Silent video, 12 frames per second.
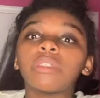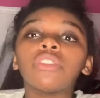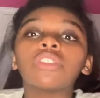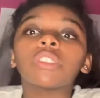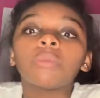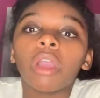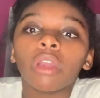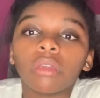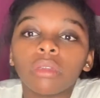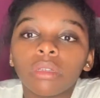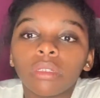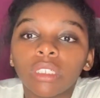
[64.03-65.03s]
mean you're smart.
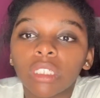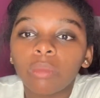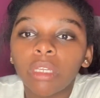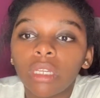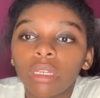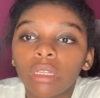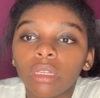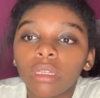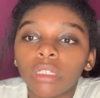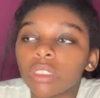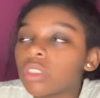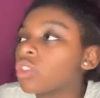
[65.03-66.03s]
Doesn't mean
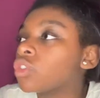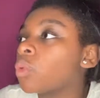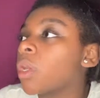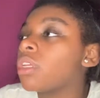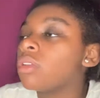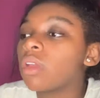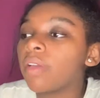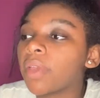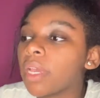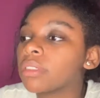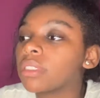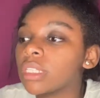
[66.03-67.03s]
just because you're 20 and you have a
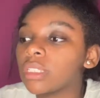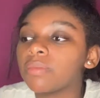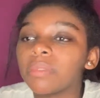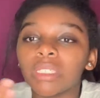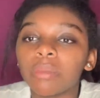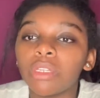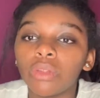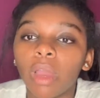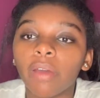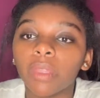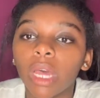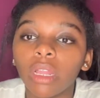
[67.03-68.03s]
house and that stuff doesn't mean you
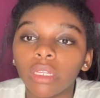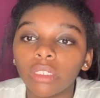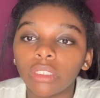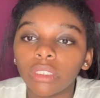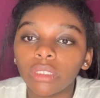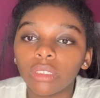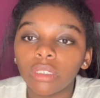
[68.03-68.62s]
have knowledge,